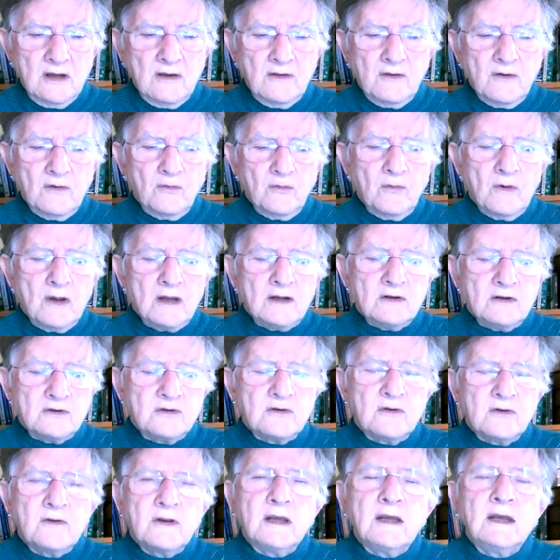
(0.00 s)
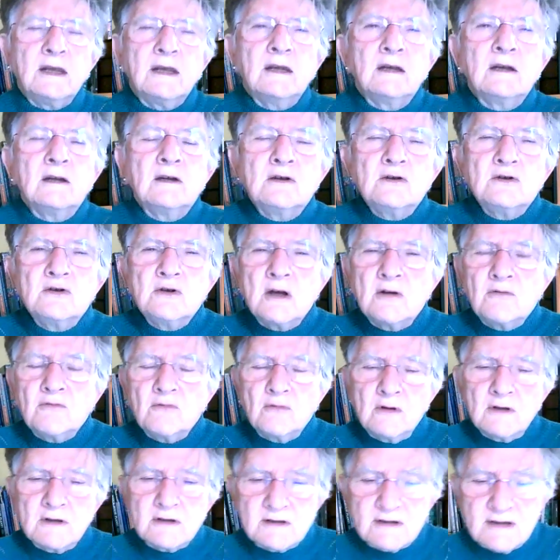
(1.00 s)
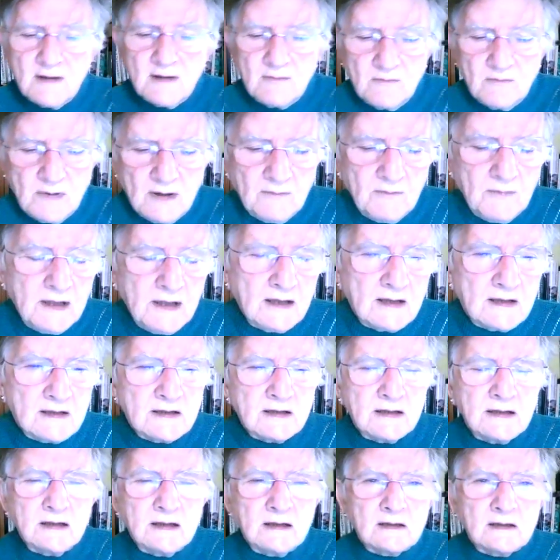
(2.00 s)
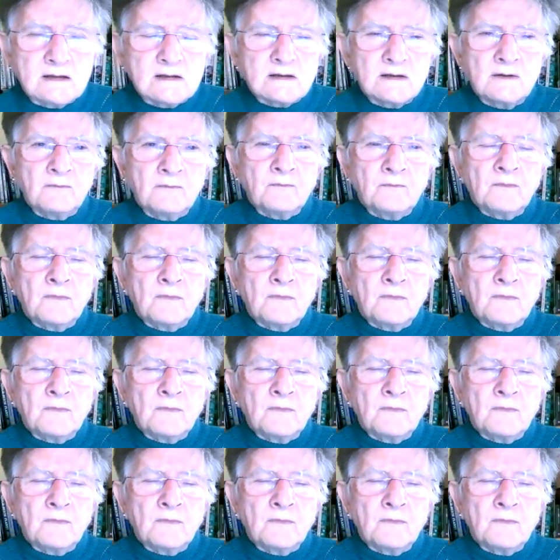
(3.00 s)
that went to the General Assembly meetings.